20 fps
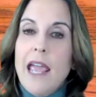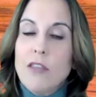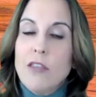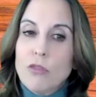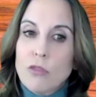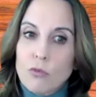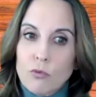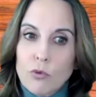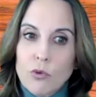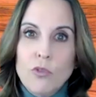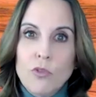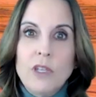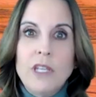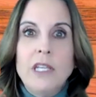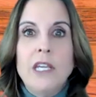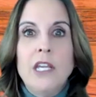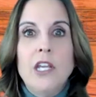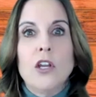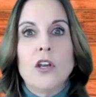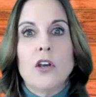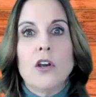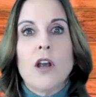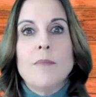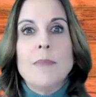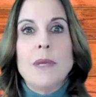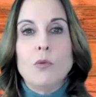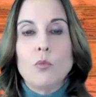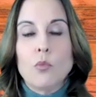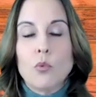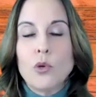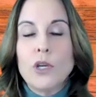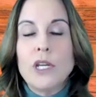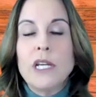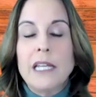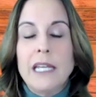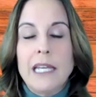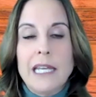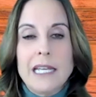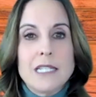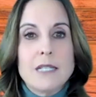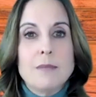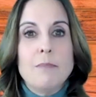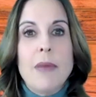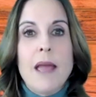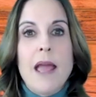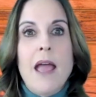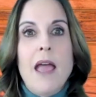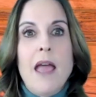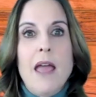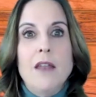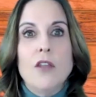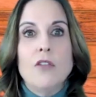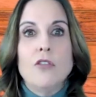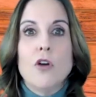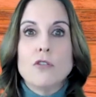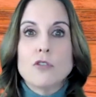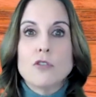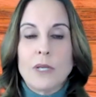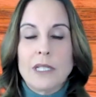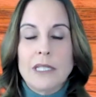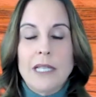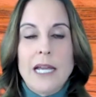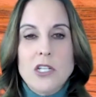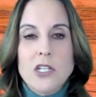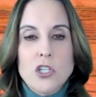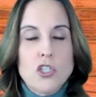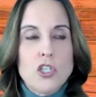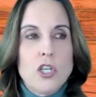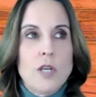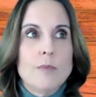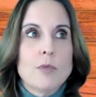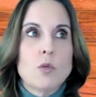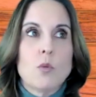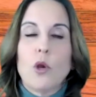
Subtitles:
through the year, really it's been those relationships